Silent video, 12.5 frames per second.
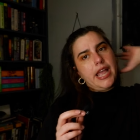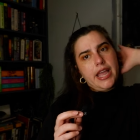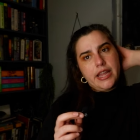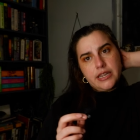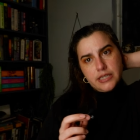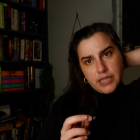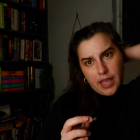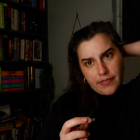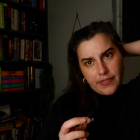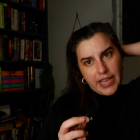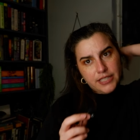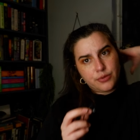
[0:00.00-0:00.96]
and
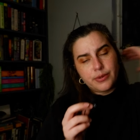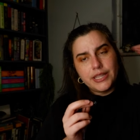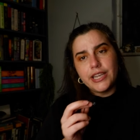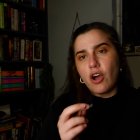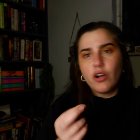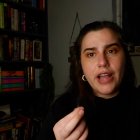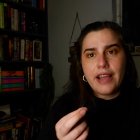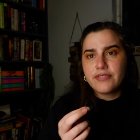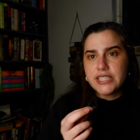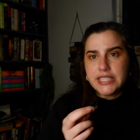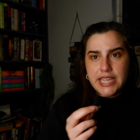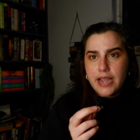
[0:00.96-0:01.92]
that's really all I
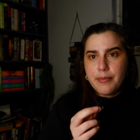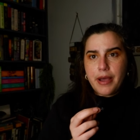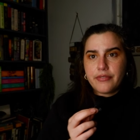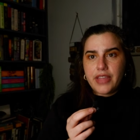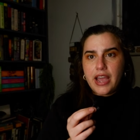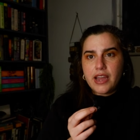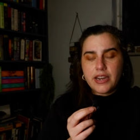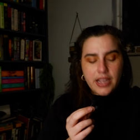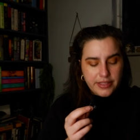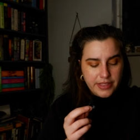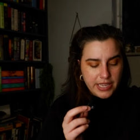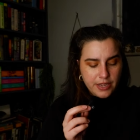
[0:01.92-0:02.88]
have to say about that.
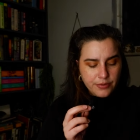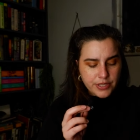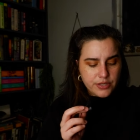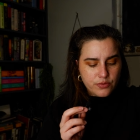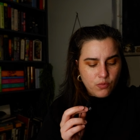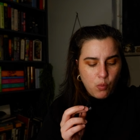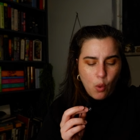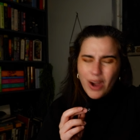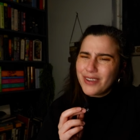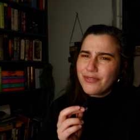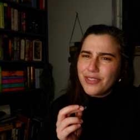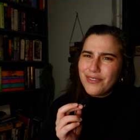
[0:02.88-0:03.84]
I think it was
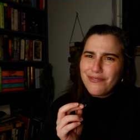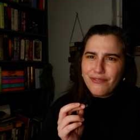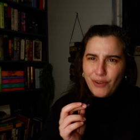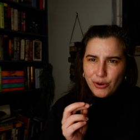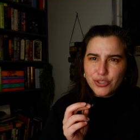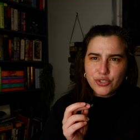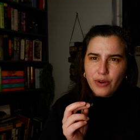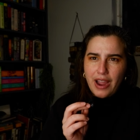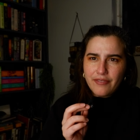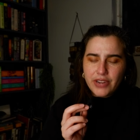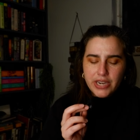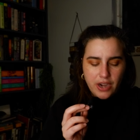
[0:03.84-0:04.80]
one of the first
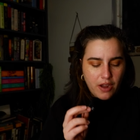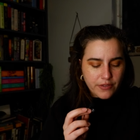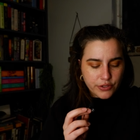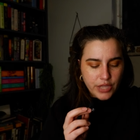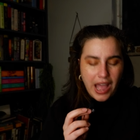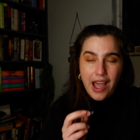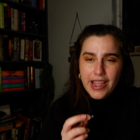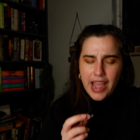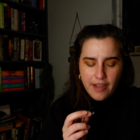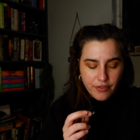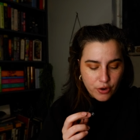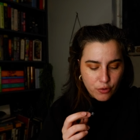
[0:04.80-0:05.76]
graphic novels I
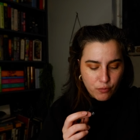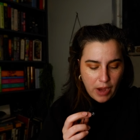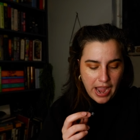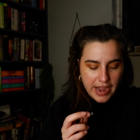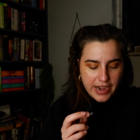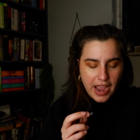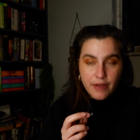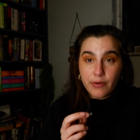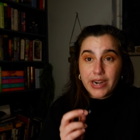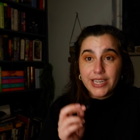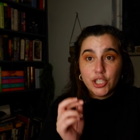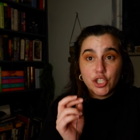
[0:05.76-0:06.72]
ever read. I
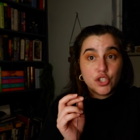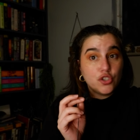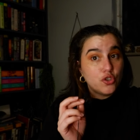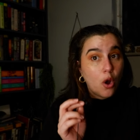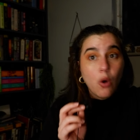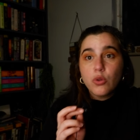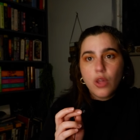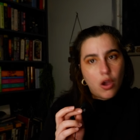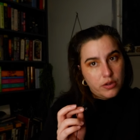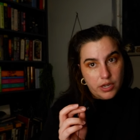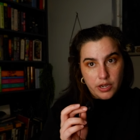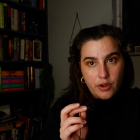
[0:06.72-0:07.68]
read it so
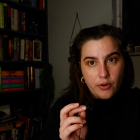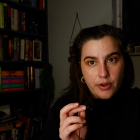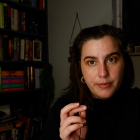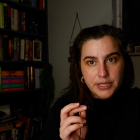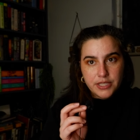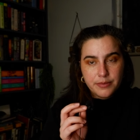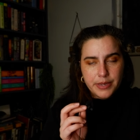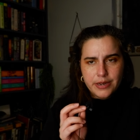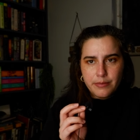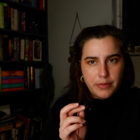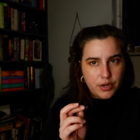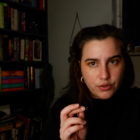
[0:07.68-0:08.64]
long ago. I must have
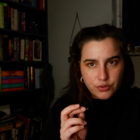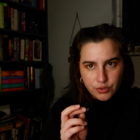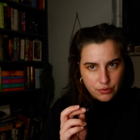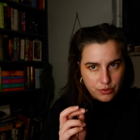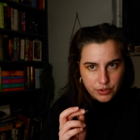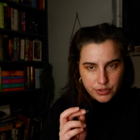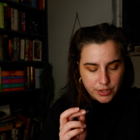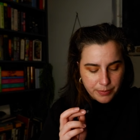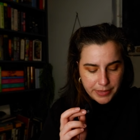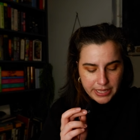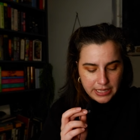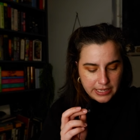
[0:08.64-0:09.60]
been in middle school or
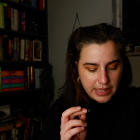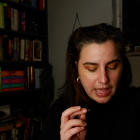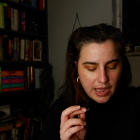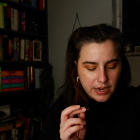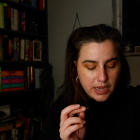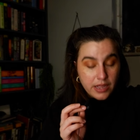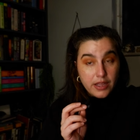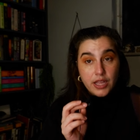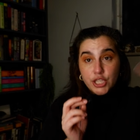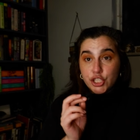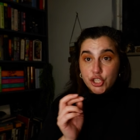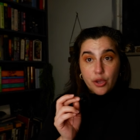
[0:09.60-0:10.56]
something like that.
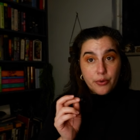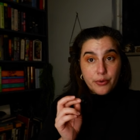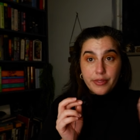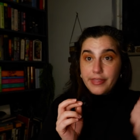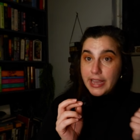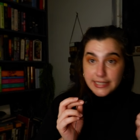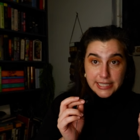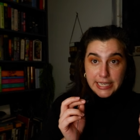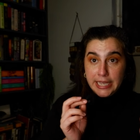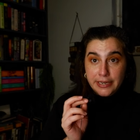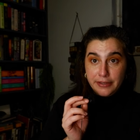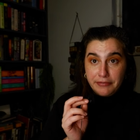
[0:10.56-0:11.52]
So that's
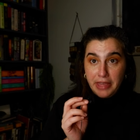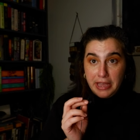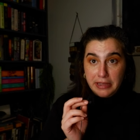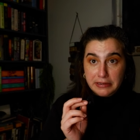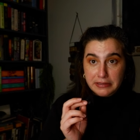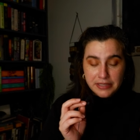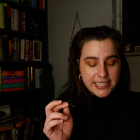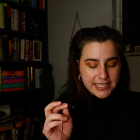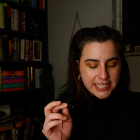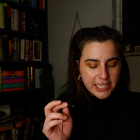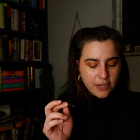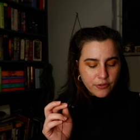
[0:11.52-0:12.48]
the end of that. The
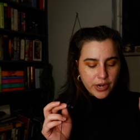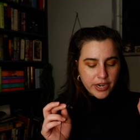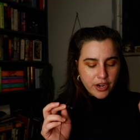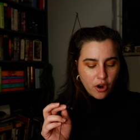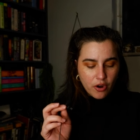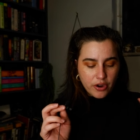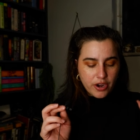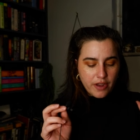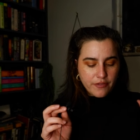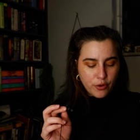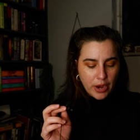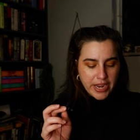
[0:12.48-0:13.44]
Secret Art
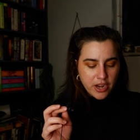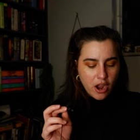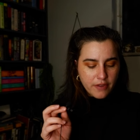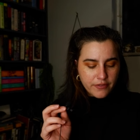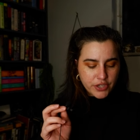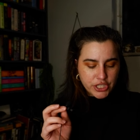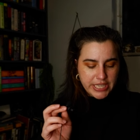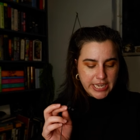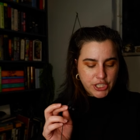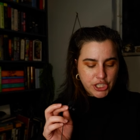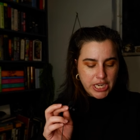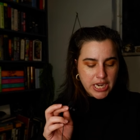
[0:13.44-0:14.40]
of Great
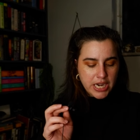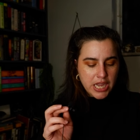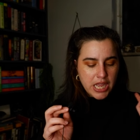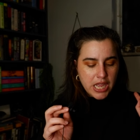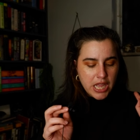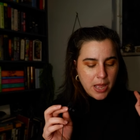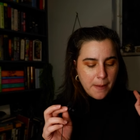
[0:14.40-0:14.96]
Conversation